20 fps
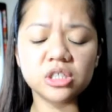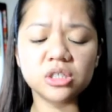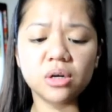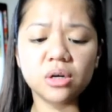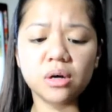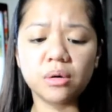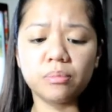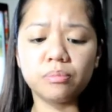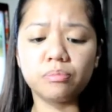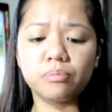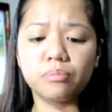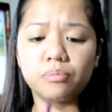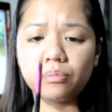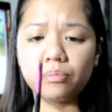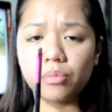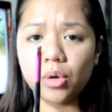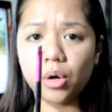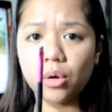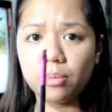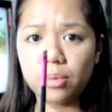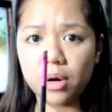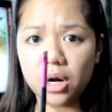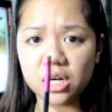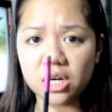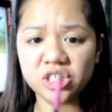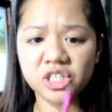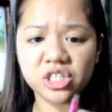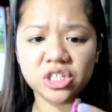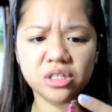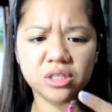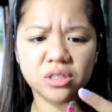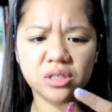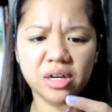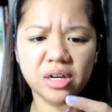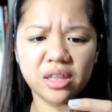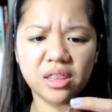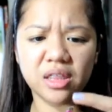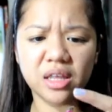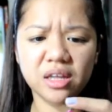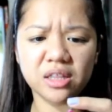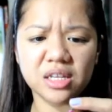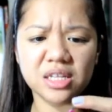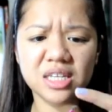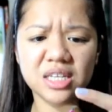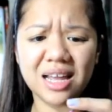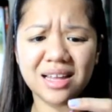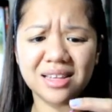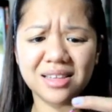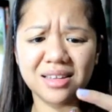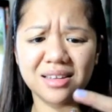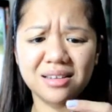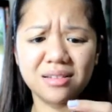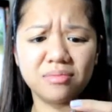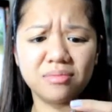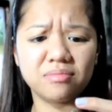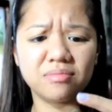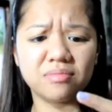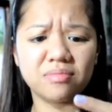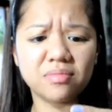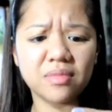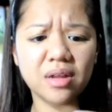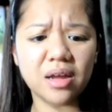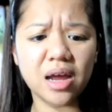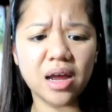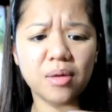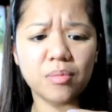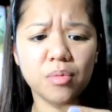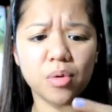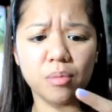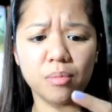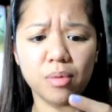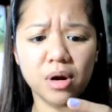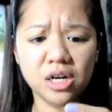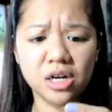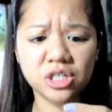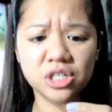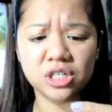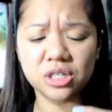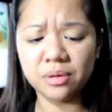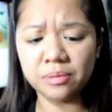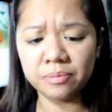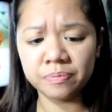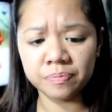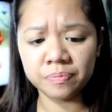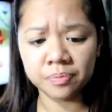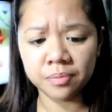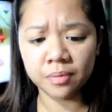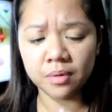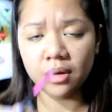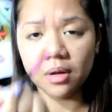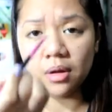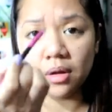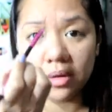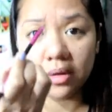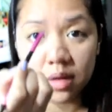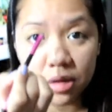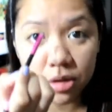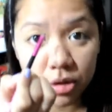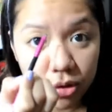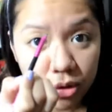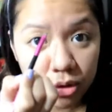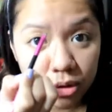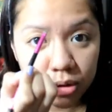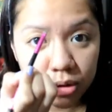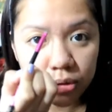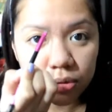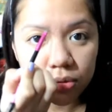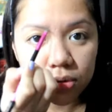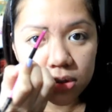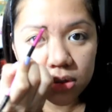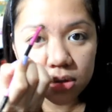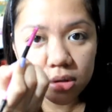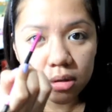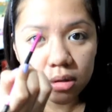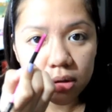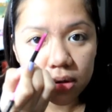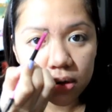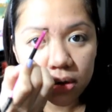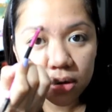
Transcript: the brow brush, I think, the slanted eyebrow brush that you could use